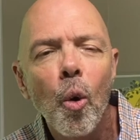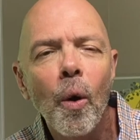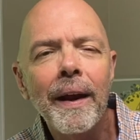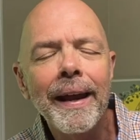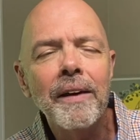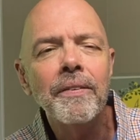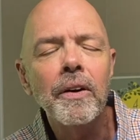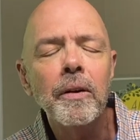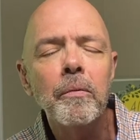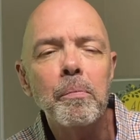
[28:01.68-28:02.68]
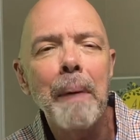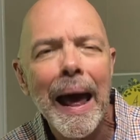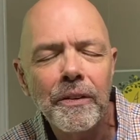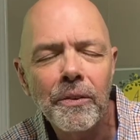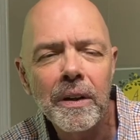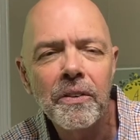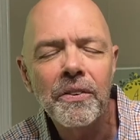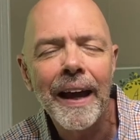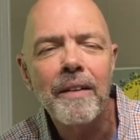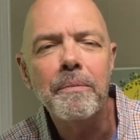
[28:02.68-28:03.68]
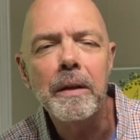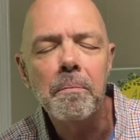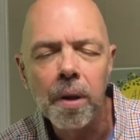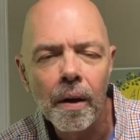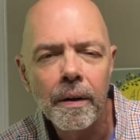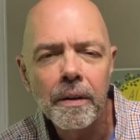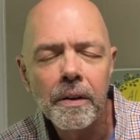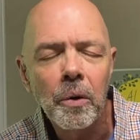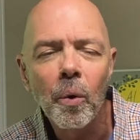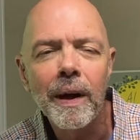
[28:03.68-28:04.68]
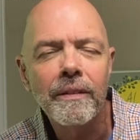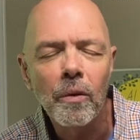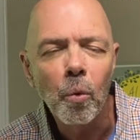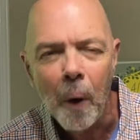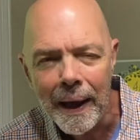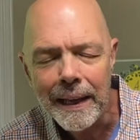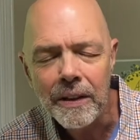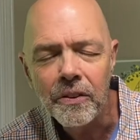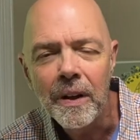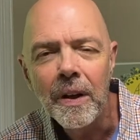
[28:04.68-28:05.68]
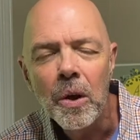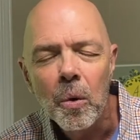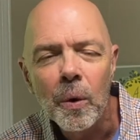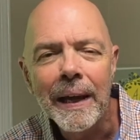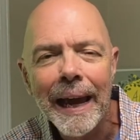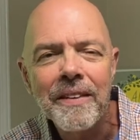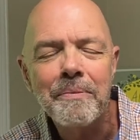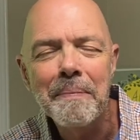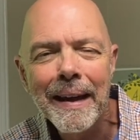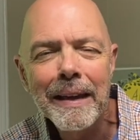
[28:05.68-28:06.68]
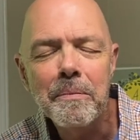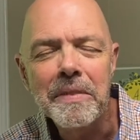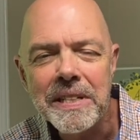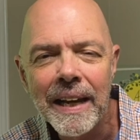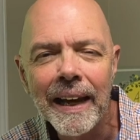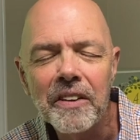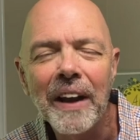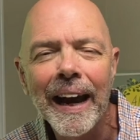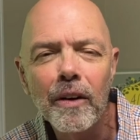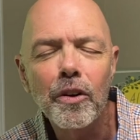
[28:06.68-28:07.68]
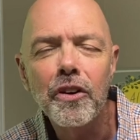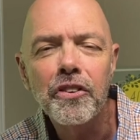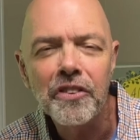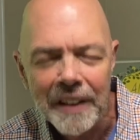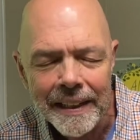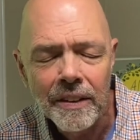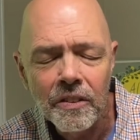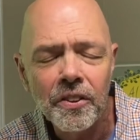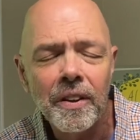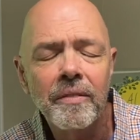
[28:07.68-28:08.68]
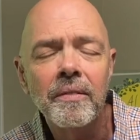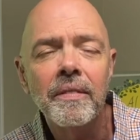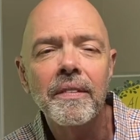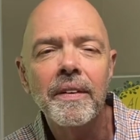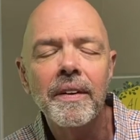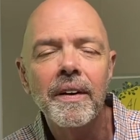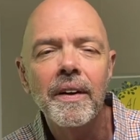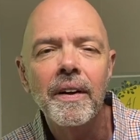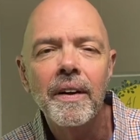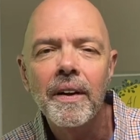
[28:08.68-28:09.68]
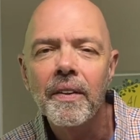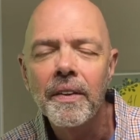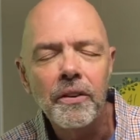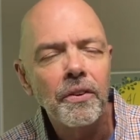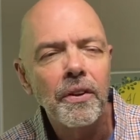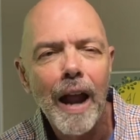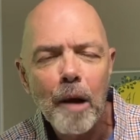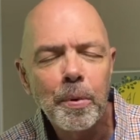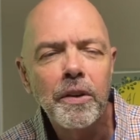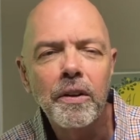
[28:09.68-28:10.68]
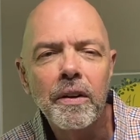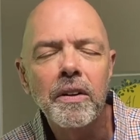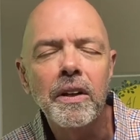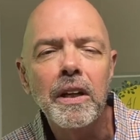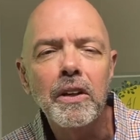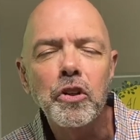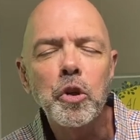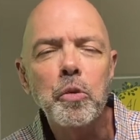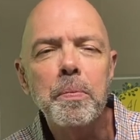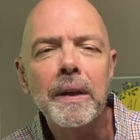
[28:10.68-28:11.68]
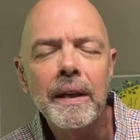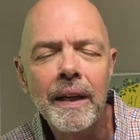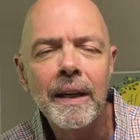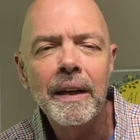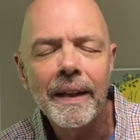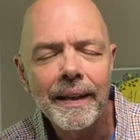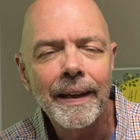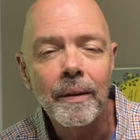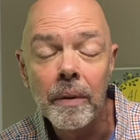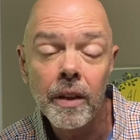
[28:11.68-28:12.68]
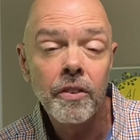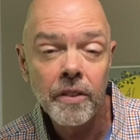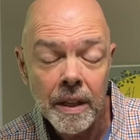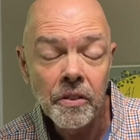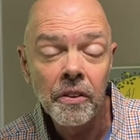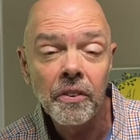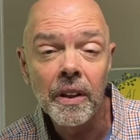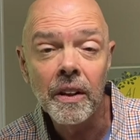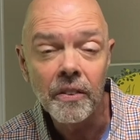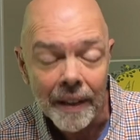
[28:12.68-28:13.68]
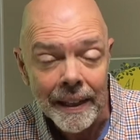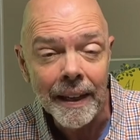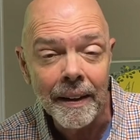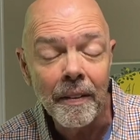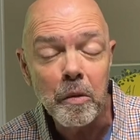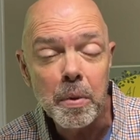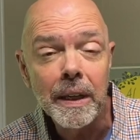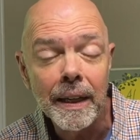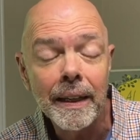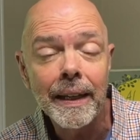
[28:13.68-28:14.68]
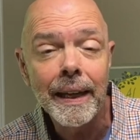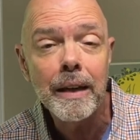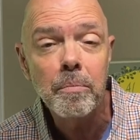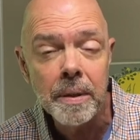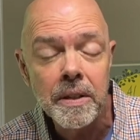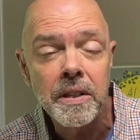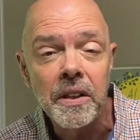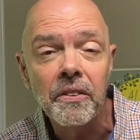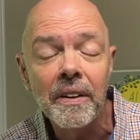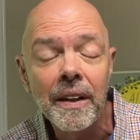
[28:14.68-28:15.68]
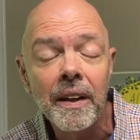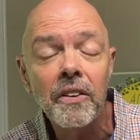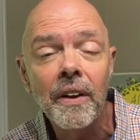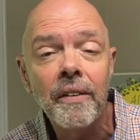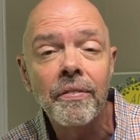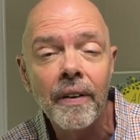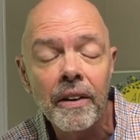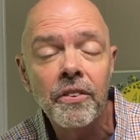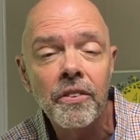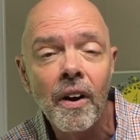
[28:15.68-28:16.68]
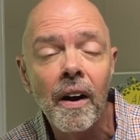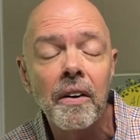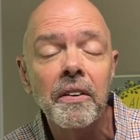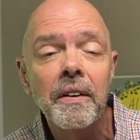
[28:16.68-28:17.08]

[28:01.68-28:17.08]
whatever boundaries have been blurred, whatever ways we have made mistakes, errors, sins, this is an opportunity to begin again because Jesus is in the beginning again business. It is a fresh start